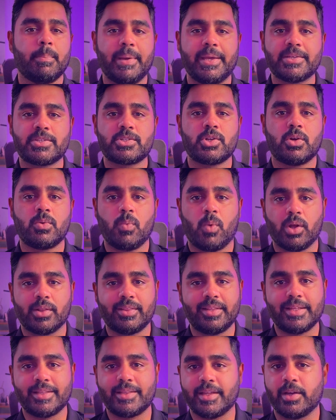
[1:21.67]
based on
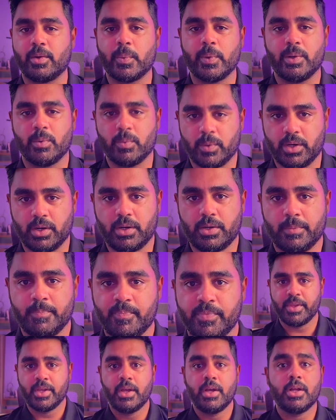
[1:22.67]
what they think will work.
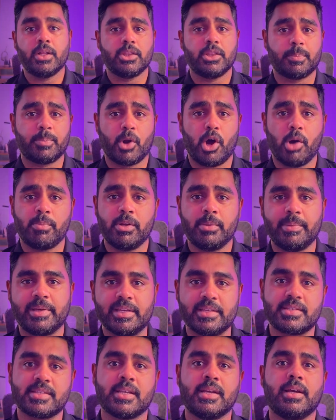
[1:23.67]
The problem
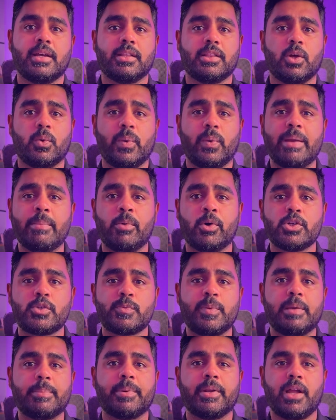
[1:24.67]
is, the way
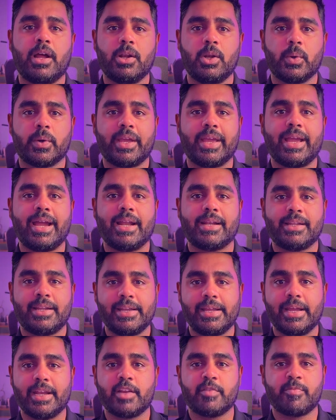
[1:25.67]
most people are looking at
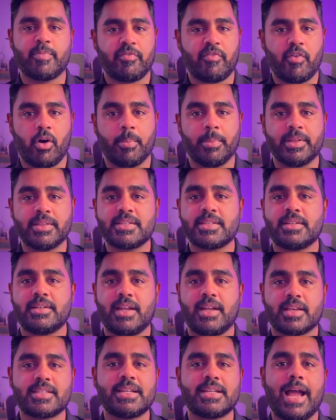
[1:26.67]
creative performance
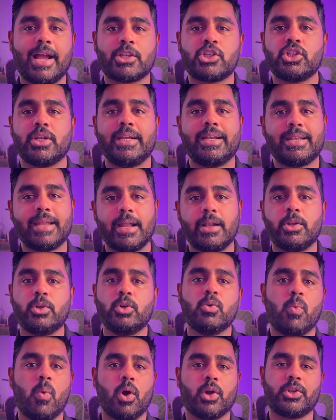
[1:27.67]
doesn't actually tell
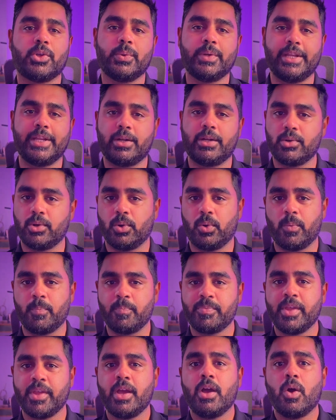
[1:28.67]
you what you need to know.
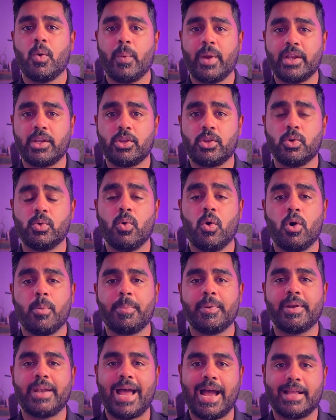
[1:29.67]
When you
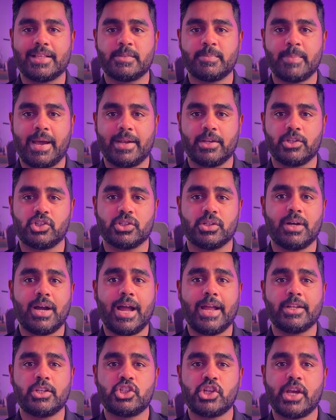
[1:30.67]
open Ads Manager
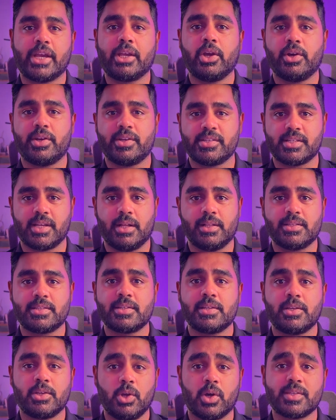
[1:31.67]
and check your
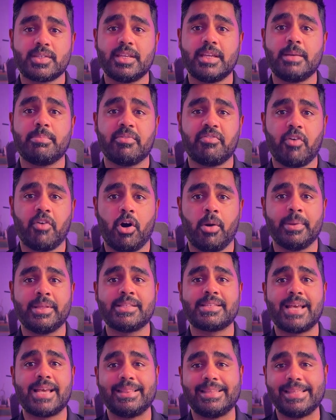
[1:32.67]
results, you're seeing
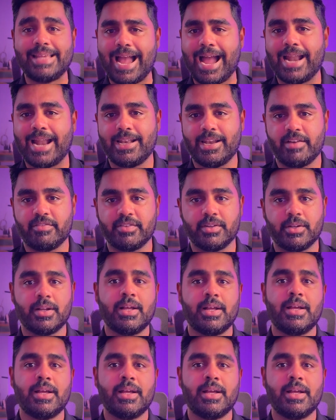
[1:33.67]
performance at the ad level.